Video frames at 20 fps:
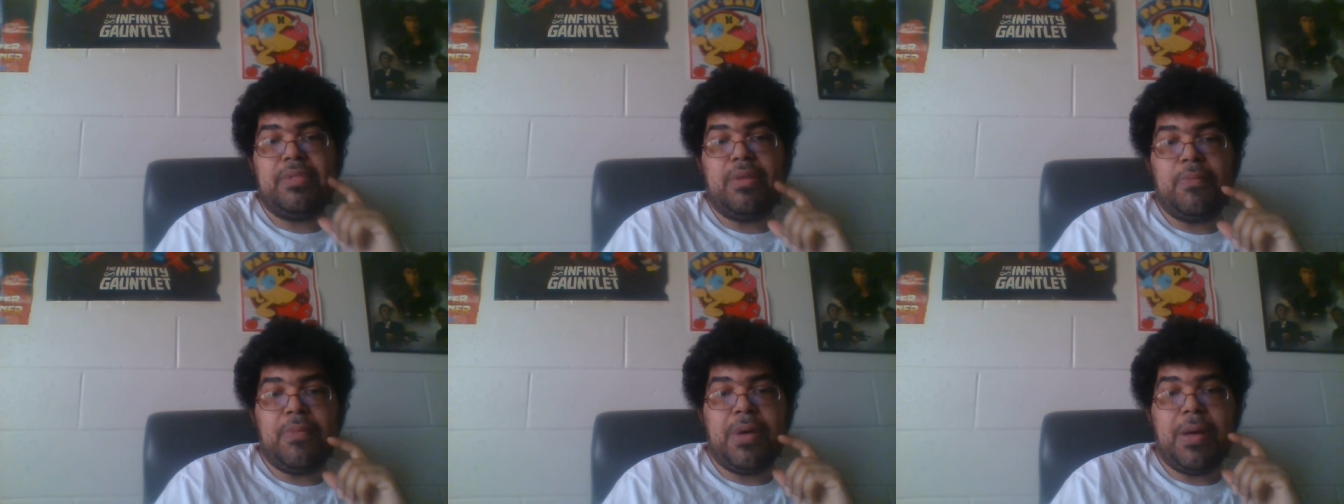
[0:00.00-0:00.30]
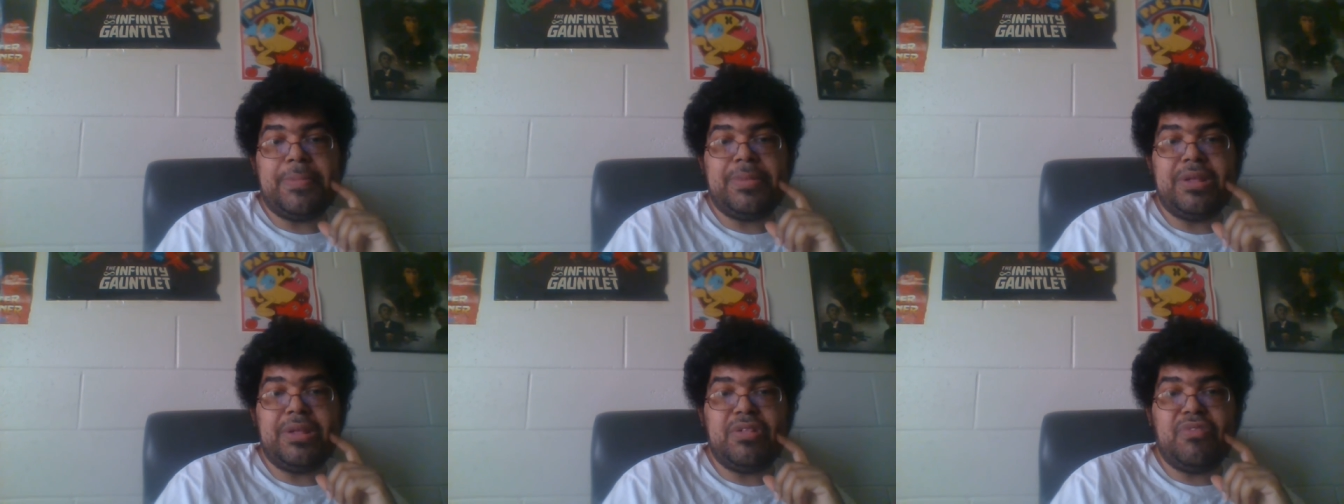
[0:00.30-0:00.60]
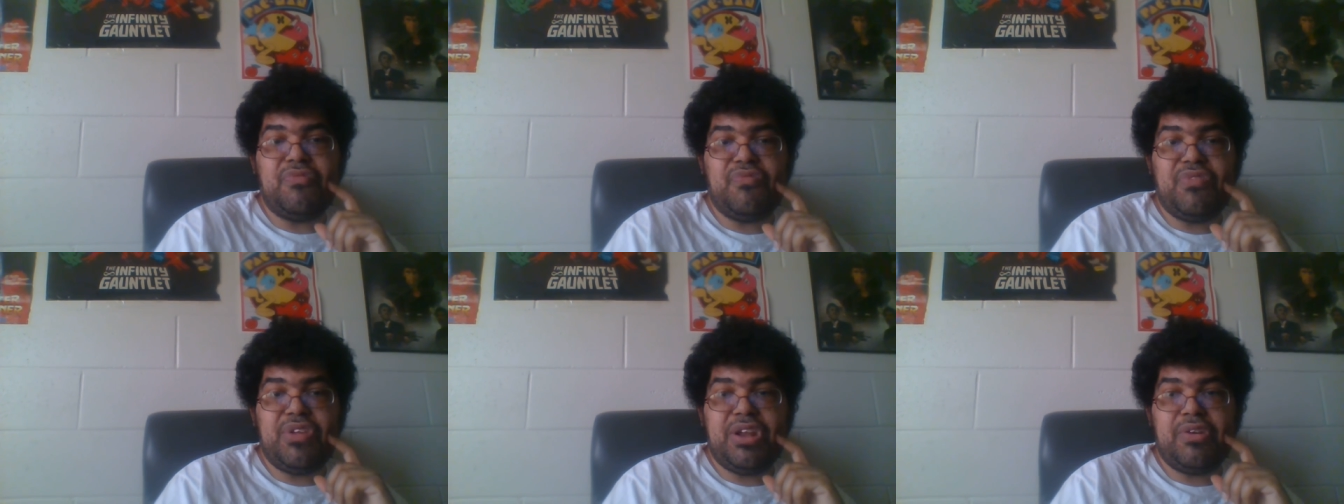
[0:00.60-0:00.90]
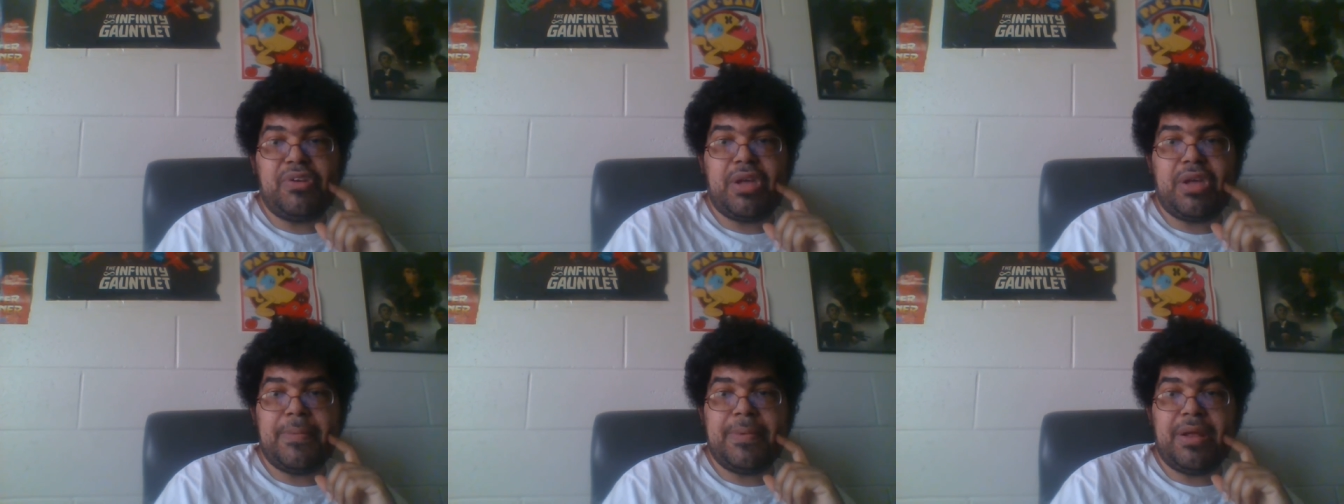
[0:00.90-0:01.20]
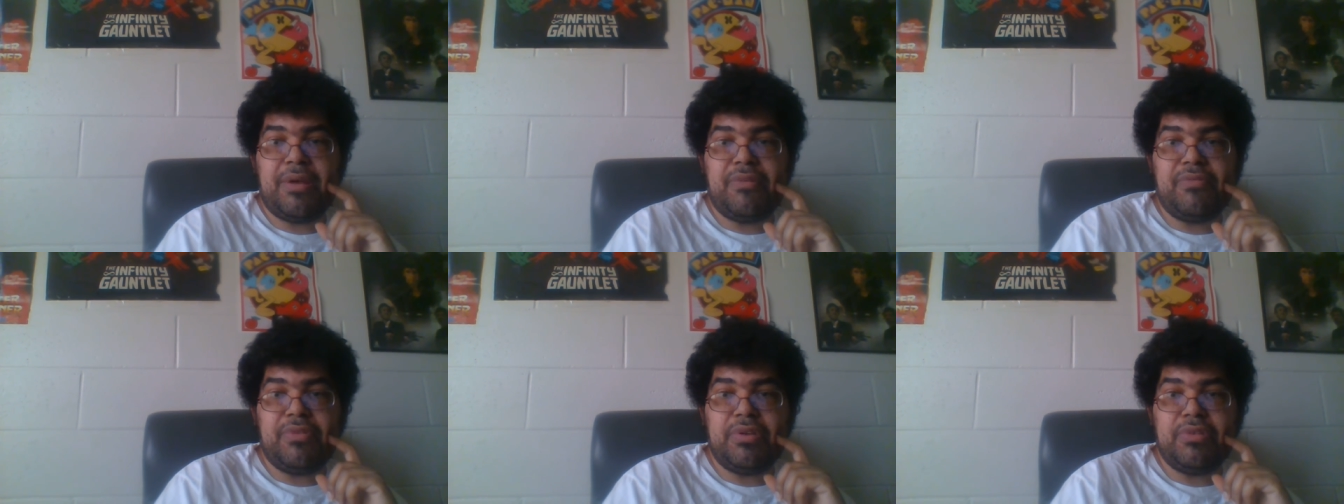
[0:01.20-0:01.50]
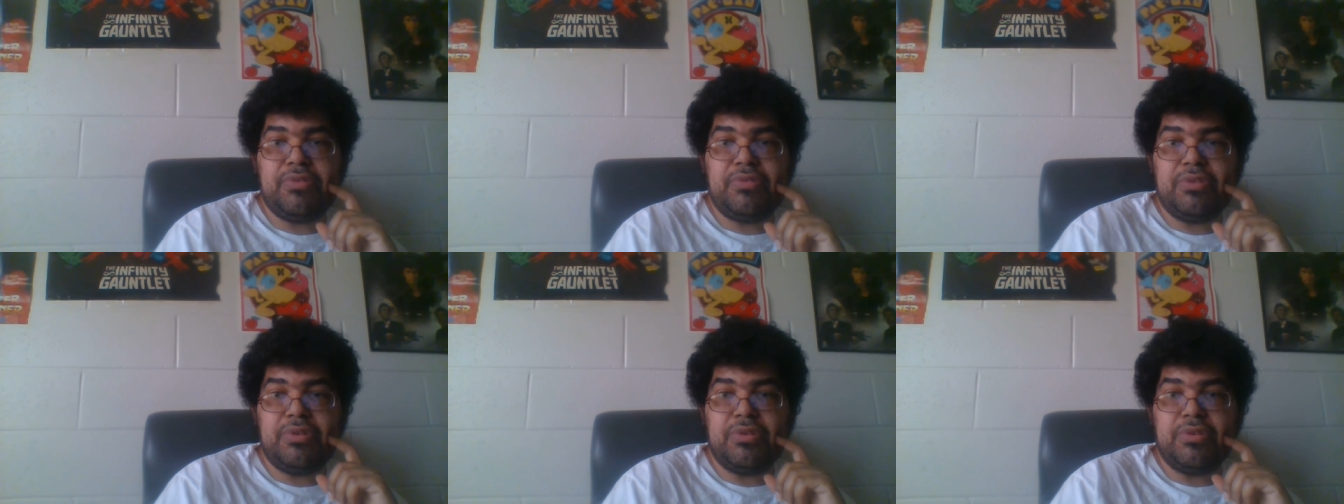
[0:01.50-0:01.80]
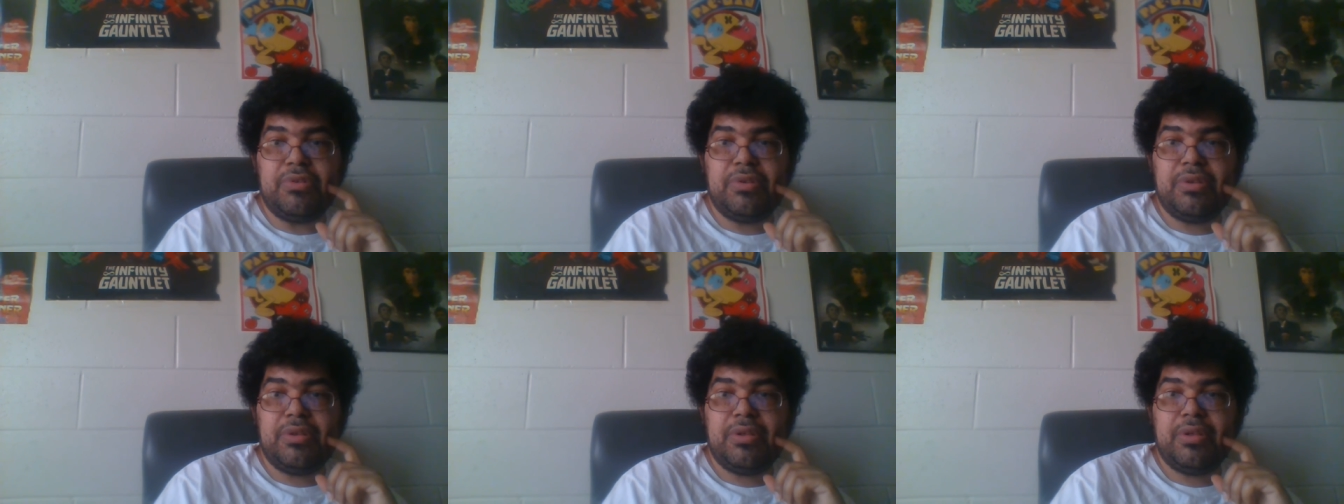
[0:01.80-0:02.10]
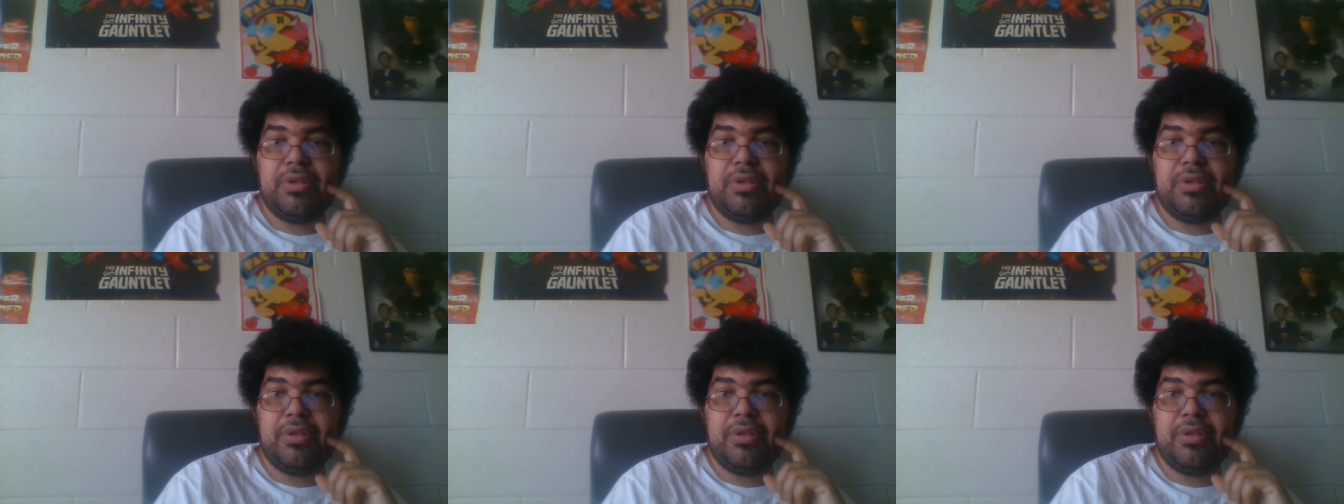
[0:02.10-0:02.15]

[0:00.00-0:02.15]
We'll have another video coming out real soon.